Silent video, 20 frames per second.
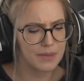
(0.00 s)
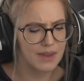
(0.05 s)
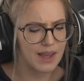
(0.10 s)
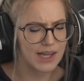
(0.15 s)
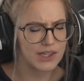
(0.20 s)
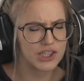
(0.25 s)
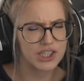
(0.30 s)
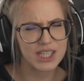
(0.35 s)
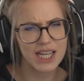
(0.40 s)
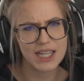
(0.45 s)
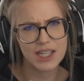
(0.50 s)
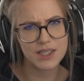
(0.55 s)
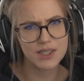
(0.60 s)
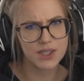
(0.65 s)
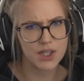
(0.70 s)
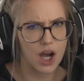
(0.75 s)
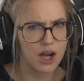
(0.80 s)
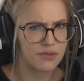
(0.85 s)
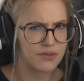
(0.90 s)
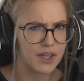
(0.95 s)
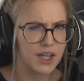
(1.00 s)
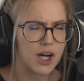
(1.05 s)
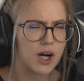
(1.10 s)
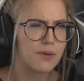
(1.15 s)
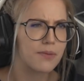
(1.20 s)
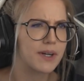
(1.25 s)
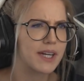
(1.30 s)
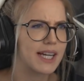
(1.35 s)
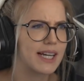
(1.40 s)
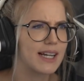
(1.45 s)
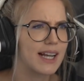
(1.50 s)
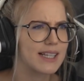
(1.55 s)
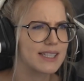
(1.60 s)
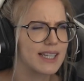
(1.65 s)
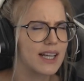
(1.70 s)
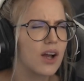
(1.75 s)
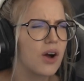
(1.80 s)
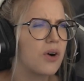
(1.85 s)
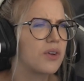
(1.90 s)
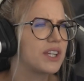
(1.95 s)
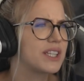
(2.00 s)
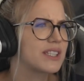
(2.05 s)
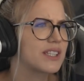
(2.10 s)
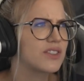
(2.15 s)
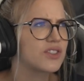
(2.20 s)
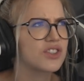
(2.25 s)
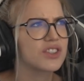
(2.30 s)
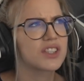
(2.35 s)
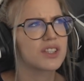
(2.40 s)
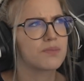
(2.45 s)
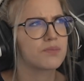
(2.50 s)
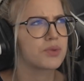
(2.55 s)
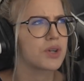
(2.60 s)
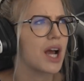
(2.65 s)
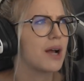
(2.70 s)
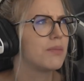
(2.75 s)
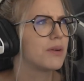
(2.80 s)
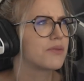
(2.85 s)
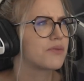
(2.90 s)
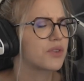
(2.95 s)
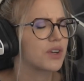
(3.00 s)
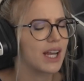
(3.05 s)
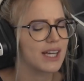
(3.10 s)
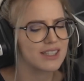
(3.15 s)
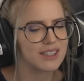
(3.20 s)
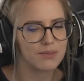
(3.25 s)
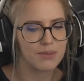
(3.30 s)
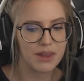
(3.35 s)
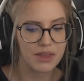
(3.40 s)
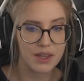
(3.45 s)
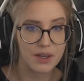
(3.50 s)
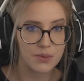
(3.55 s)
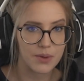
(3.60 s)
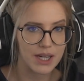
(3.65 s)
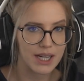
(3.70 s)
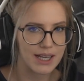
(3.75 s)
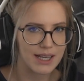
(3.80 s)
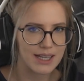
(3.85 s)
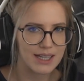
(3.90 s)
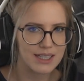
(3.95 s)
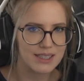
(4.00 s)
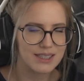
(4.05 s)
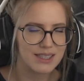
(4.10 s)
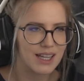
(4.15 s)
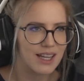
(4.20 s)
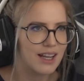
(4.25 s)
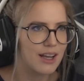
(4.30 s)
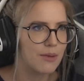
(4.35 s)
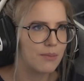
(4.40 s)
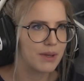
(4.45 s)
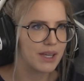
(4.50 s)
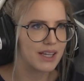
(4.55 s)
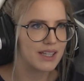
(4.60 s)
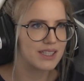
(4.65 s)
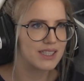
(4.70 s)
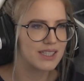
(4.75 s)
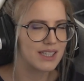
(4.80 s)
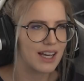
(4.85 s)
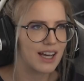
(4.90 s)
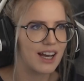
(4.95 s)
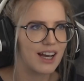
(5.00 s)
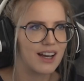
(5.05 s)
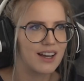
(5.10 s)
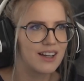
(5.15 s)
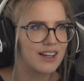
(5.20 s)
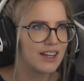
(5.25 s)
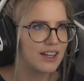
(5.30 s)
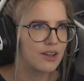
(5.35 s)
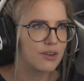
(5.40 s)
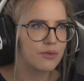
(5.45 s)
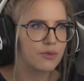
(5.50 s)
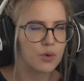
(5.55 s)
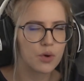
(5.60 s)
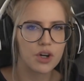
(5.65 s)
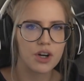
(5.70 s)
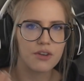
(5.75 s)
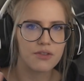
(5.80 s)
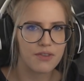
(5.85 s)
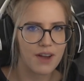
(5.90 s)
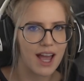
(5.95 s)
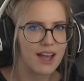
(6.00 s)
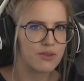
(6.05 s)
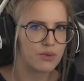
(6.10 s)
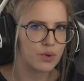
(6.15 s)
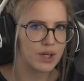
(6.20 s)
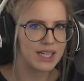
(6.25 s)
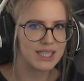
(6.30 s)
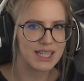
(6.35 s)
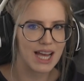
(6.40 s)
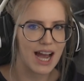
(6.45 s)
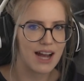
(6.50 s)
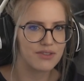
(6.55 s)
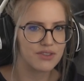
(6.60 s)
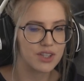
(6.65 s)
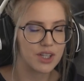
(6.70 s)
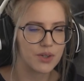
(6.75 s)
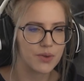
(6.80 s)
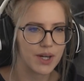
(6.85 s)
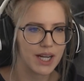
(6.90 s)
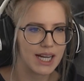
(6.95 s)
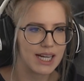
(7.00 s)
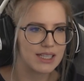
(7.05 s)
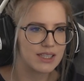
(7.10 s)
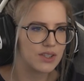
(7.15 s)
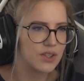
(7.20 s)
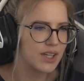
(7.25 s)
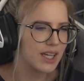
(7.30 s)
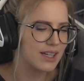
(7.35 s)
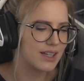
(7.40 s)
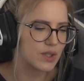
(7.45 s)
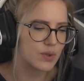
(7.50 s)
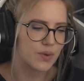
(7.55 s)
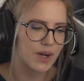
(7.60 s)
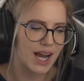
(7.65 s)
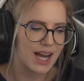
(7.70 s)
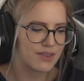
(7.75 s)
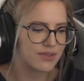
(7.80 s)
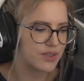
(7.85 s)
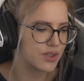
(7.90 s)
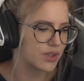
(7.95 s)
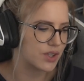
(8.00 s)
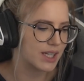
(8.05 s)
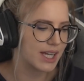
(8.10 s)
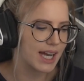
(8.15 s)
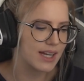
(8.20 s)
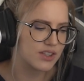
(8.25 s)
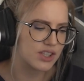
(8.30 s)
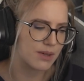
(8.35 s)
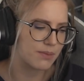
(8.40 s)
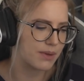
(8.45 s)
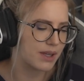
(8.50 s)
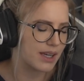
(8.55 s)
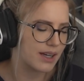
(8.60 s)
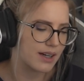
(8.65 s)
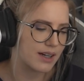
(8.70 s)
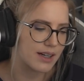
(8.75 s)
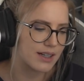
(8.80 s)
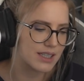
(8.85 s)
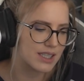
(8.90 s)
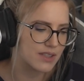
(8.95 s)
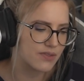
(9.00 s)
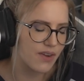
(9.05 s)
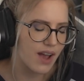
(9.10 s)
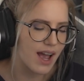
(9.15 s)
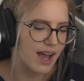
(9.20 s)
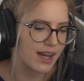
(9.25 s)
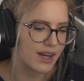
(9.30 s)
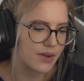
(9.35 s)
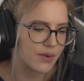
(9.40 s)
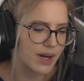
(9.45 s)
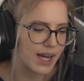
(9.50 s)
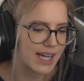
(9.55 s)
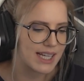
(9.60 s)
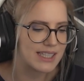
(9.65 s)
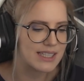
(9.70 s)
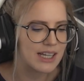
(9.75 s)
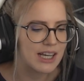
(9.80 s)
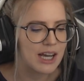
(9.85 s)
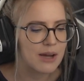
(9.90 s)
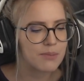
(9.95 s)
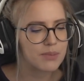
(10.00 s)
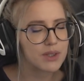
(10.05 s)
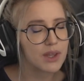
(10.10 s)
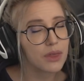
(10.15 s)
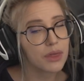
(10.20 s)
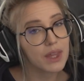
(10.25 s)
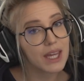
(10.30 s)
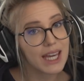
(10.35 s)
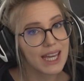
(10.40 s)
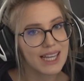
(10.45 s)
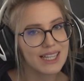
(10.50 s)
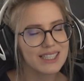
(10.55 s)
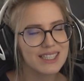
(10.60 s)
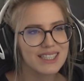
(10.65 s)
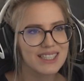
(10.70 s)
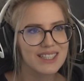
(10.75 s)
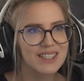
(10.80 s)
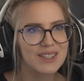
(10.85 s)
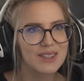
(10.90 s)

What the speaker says: just kind of scoffing over, they're like saying, oh, this is just a problem for like the mythic raiding guilds, because 4 or 5 weeks after the raid, you can craft your catch-up gear. It's fine, right? But the thing is,